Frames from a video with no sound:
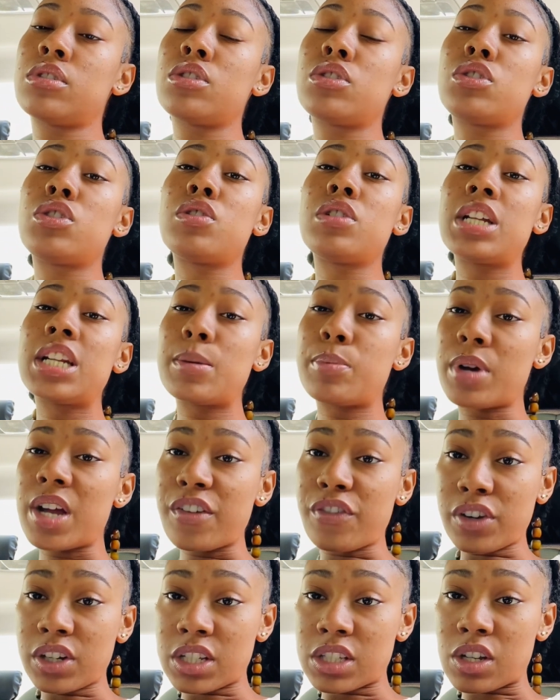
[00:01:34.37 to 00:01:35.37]
You need to pray
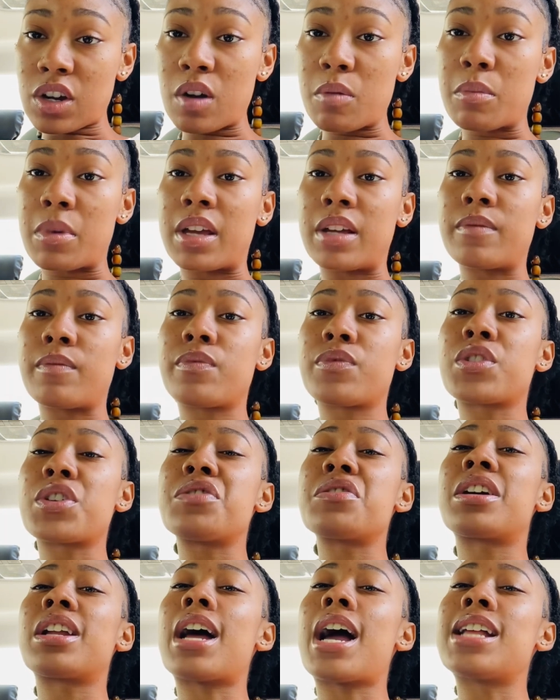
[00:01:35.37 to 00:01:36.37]
for discernment so you
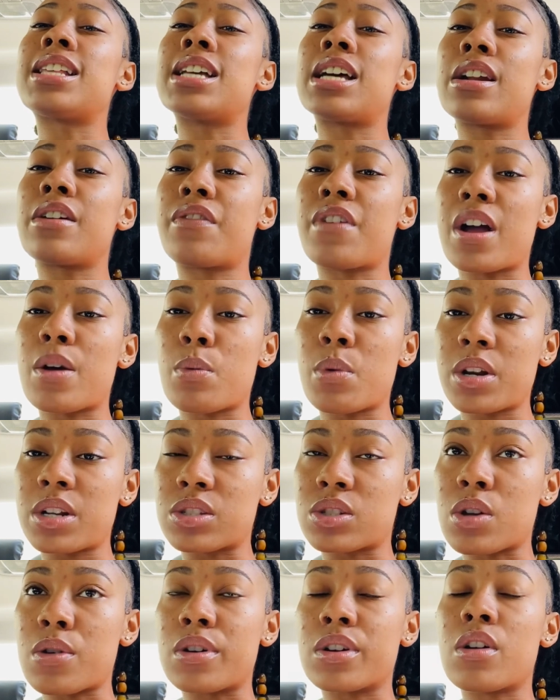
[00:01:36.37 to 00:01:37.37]
can identify what is
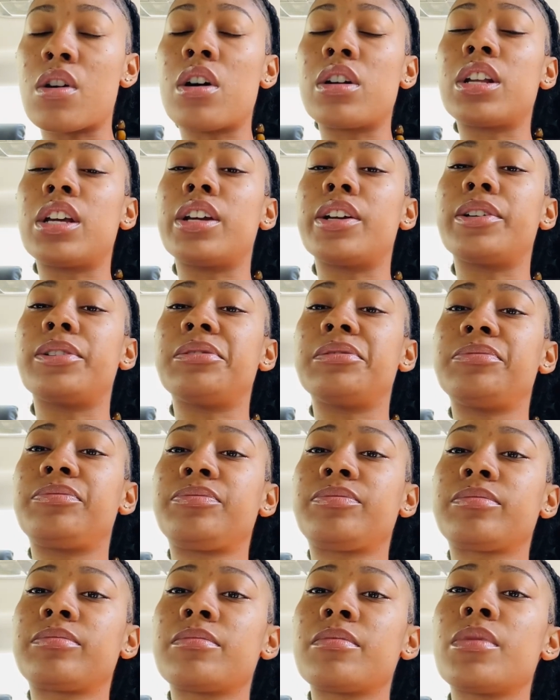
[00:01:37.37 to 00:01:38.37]
going on here.
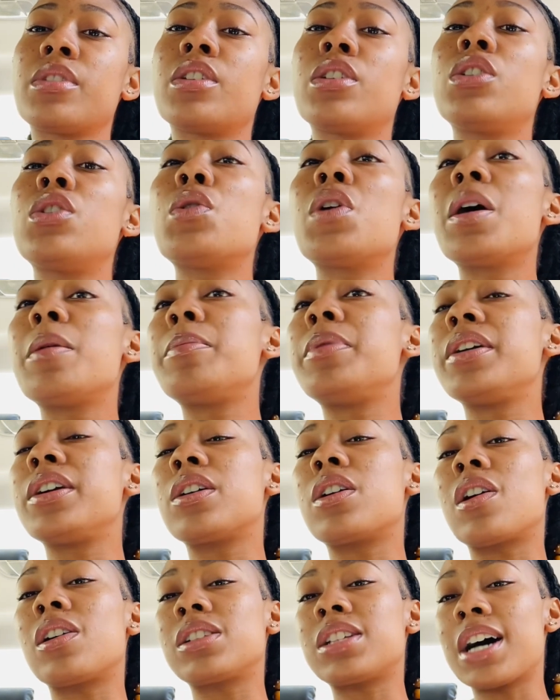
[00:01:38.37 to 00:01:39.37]
You are being
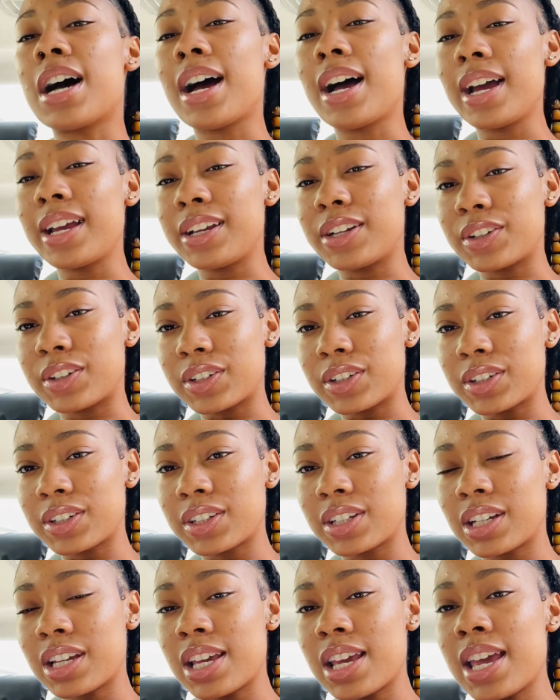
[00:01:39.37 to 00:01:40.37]
called higher.
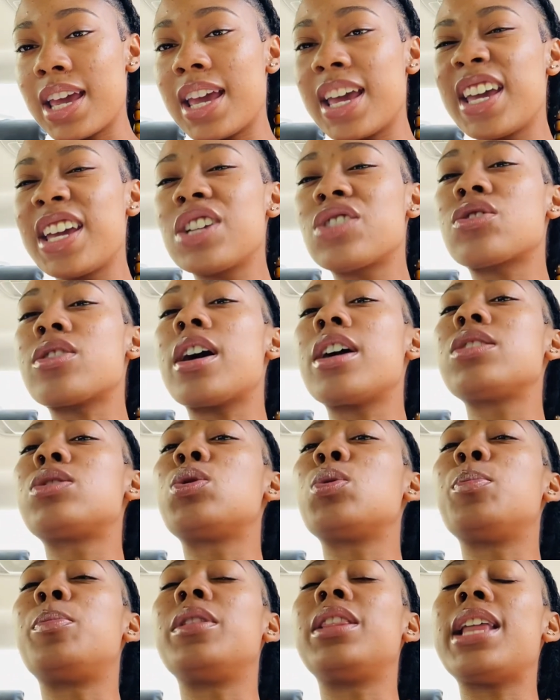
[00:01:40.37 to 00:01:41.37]
He's trying to
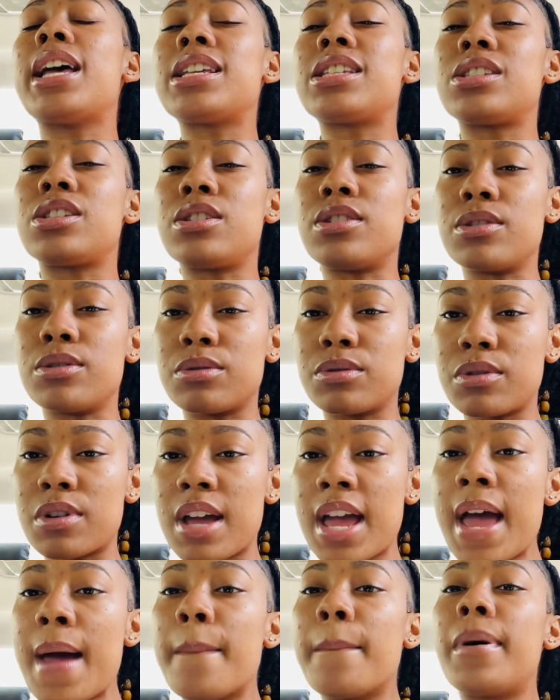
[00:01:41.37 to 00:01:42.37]
bless you.
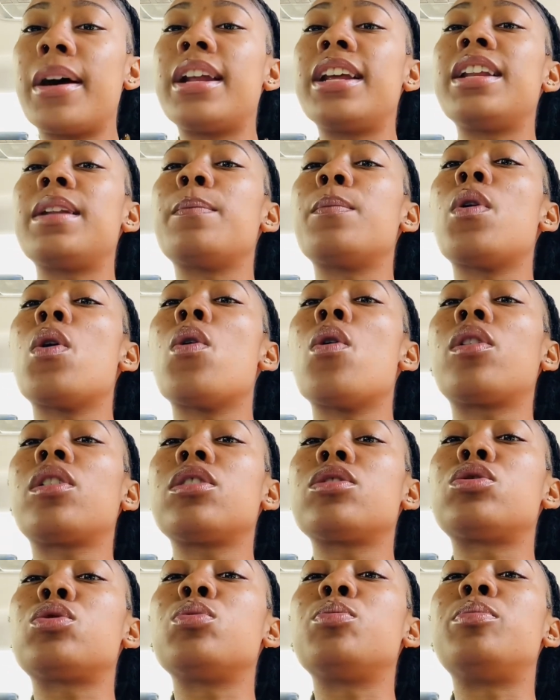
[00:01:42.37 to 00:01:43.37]
But in order
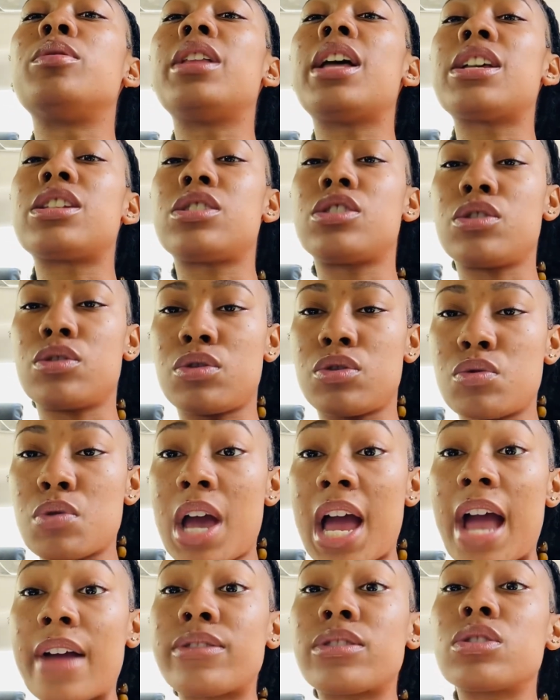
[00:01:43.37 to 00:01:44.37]
to bless you, you
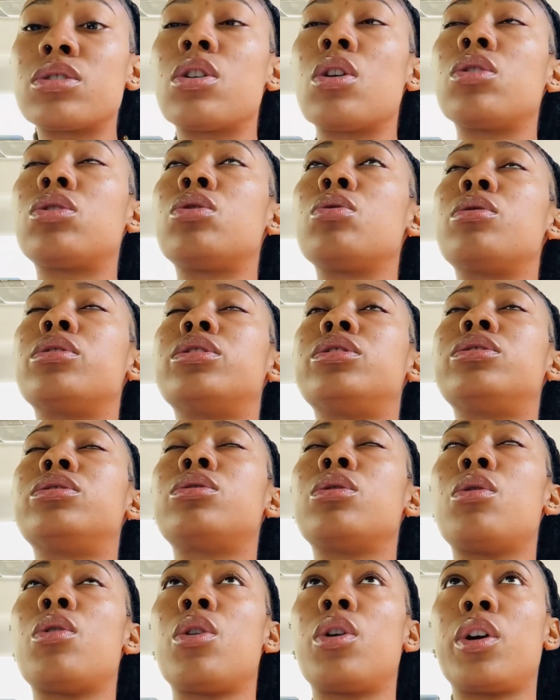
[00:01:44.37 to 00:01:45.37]
have to go through a
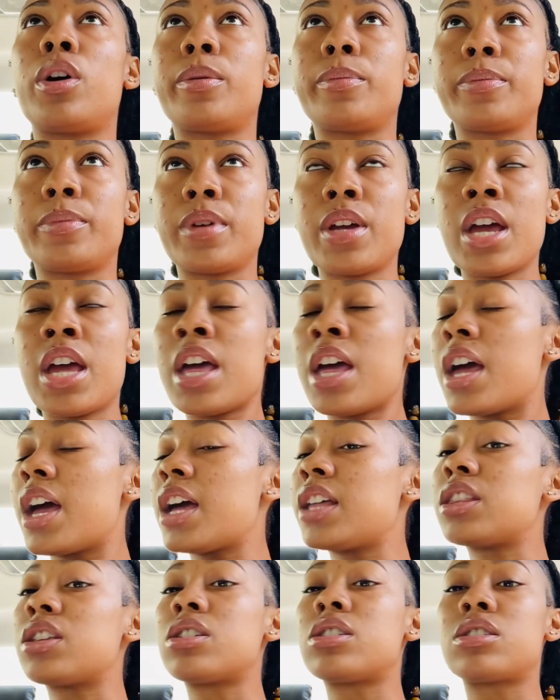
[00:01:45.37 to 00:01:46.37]
storm.
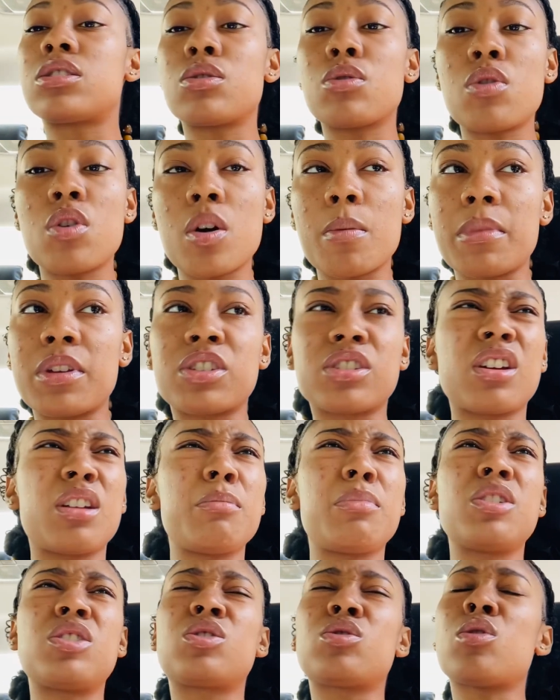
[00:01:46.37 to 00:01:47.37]
And the storm, it's going to
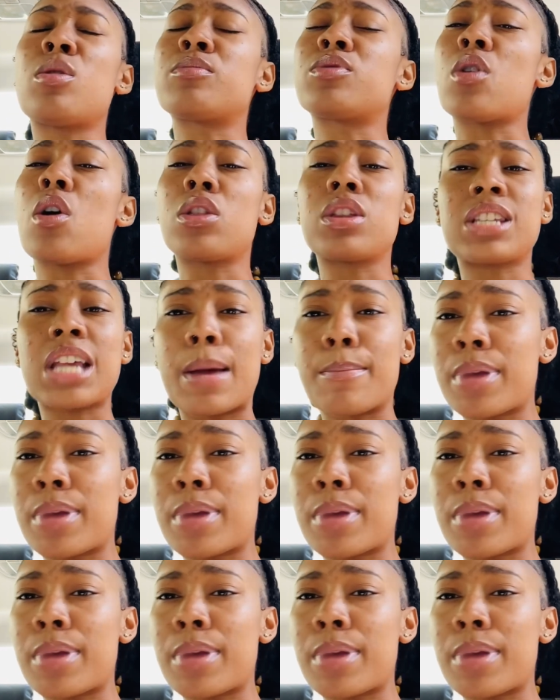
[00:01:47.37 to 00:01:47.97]
be storms all the time.